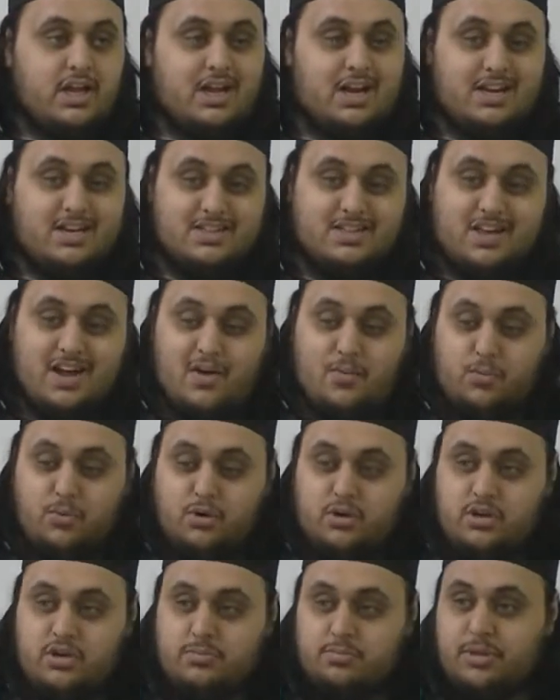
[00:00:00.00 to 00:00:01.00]
and that
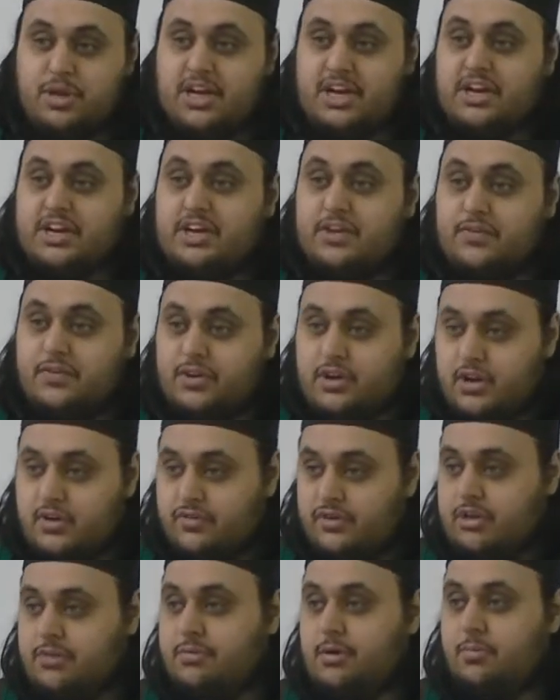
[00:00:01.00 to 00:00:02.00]
would make it
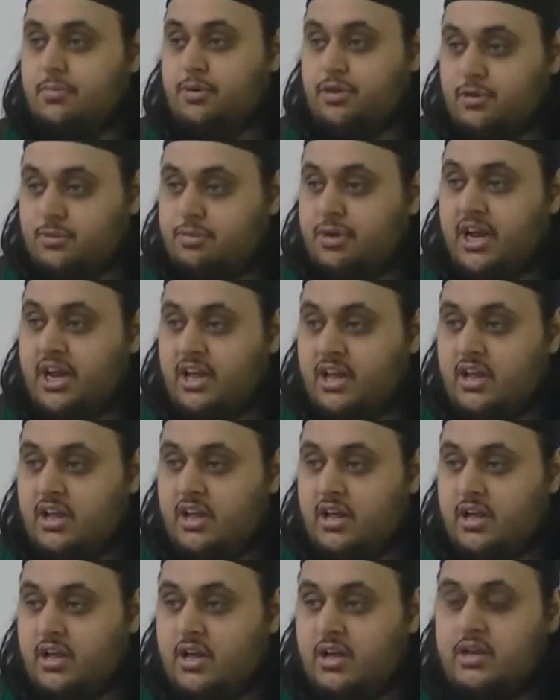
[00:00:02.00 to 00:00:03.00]
difficult for the people to pray,
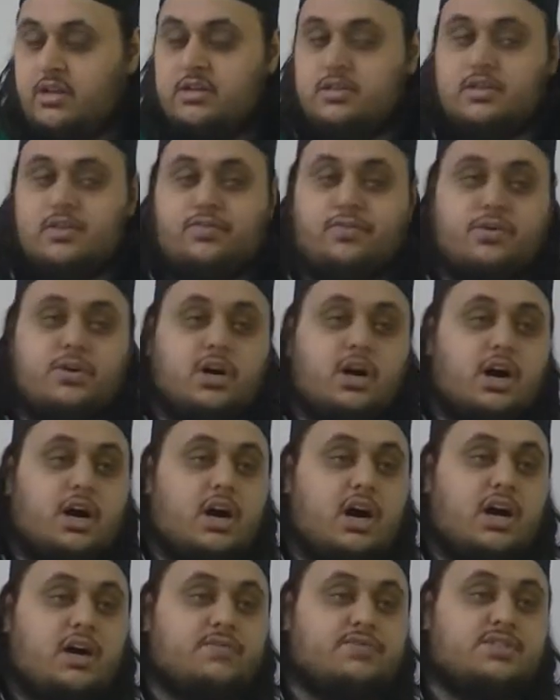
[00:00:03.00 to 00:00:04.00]
the
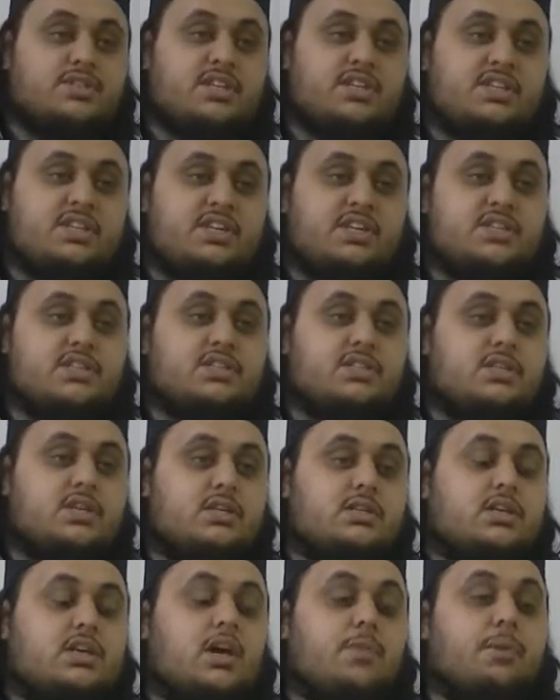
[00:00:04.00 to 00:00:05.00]
Fuqaha have stated in a
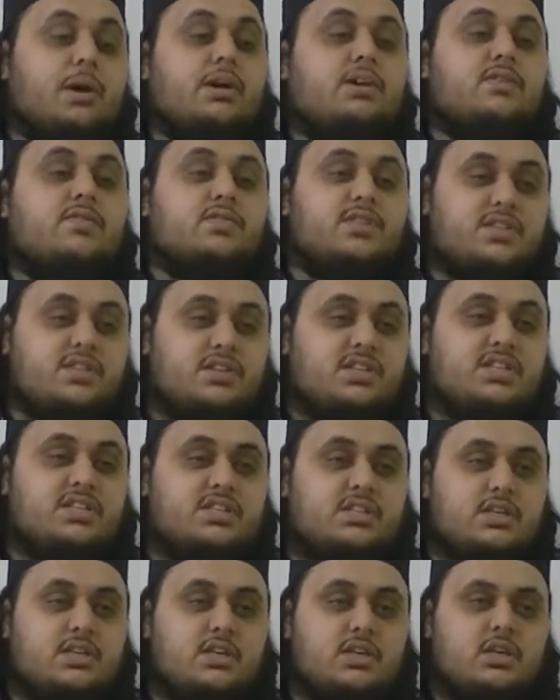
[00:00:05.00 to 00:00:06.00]
certain amount of
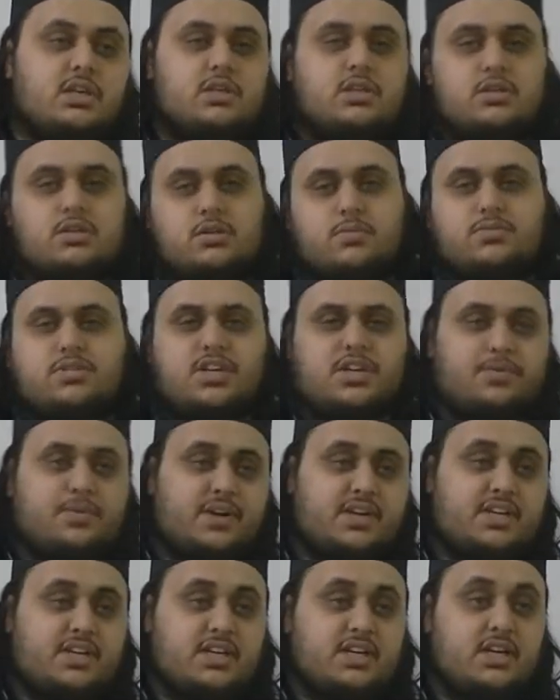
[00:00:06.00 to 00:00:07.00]
degrees, some say
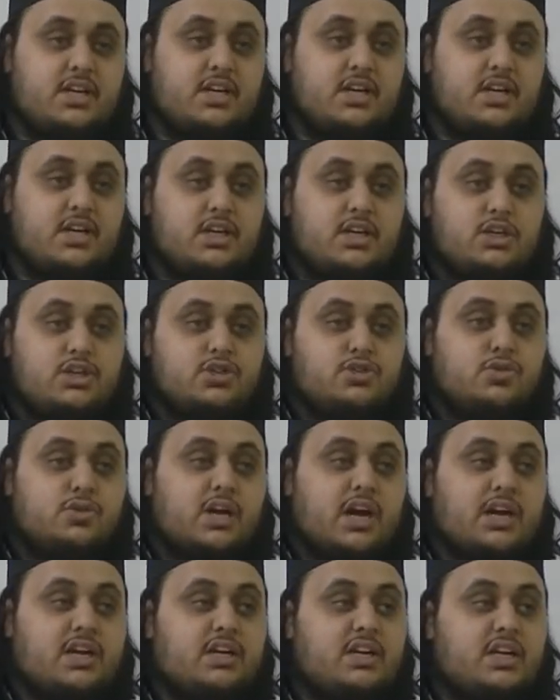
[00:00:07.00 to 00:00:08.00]
20, you
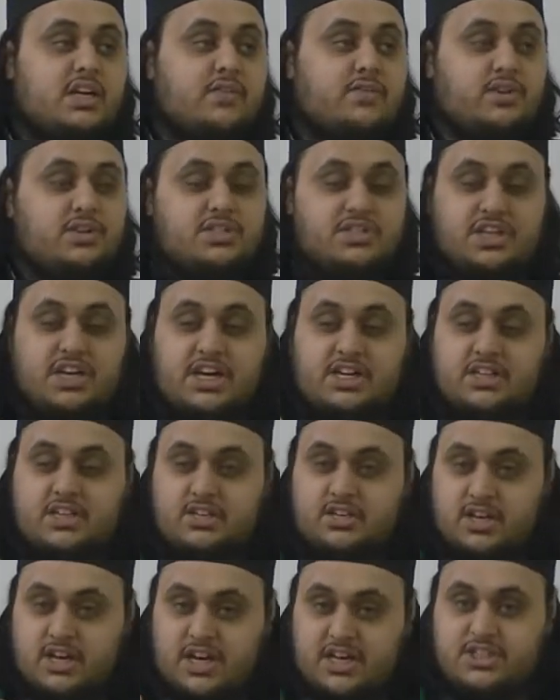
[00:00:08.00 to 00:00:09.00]
can even change the
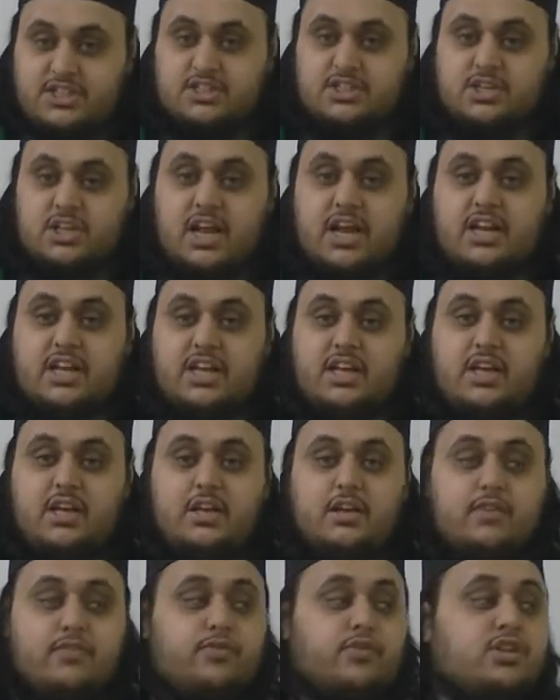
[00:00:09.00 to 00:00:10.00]
direction slightly
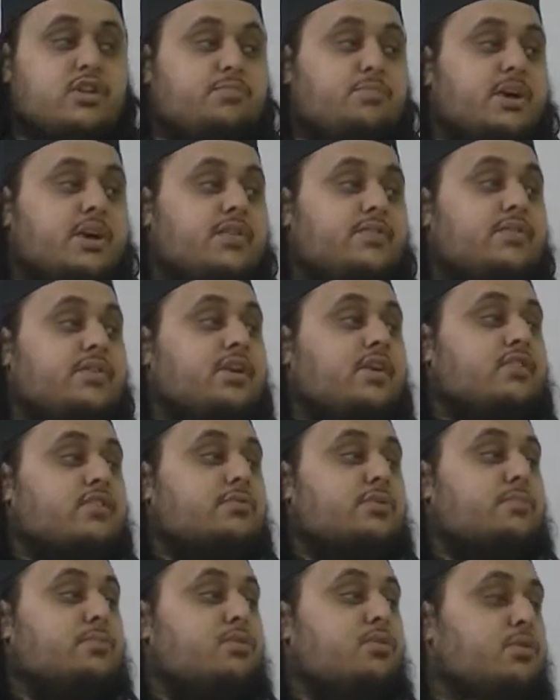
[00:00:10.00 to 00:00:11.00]
for the benefit of
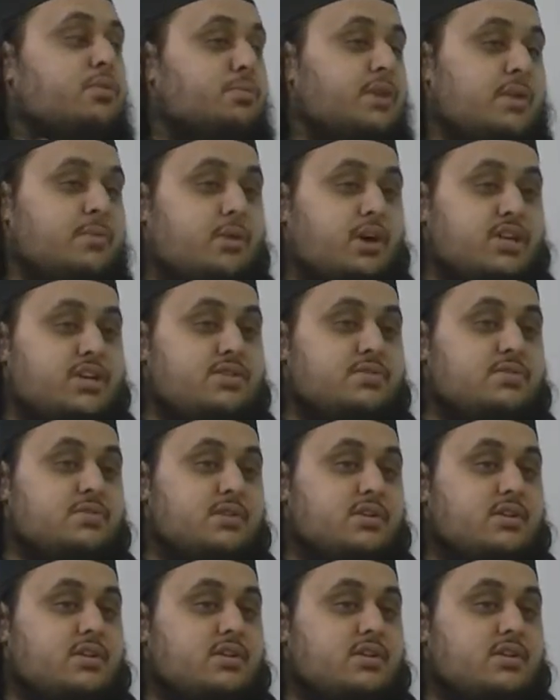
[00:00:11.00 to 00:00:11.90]
the people who will pray behind you.